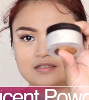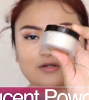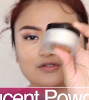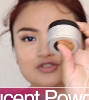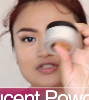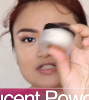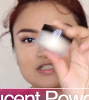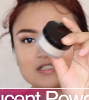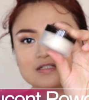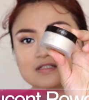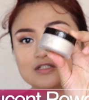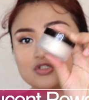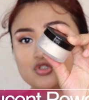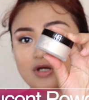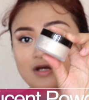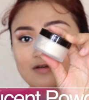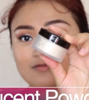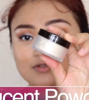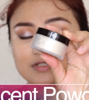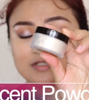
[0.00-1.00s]
powder. This
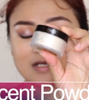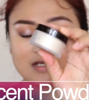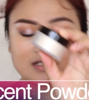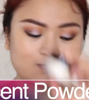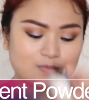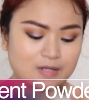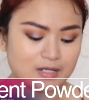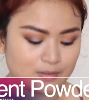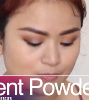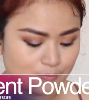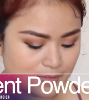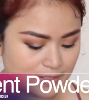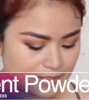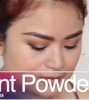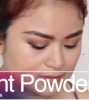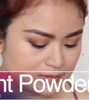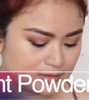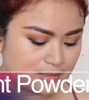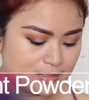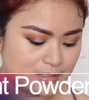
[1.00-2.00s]
is a travel size, by the
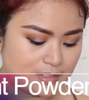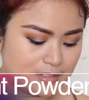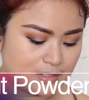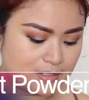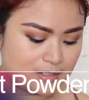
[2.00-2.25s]
way.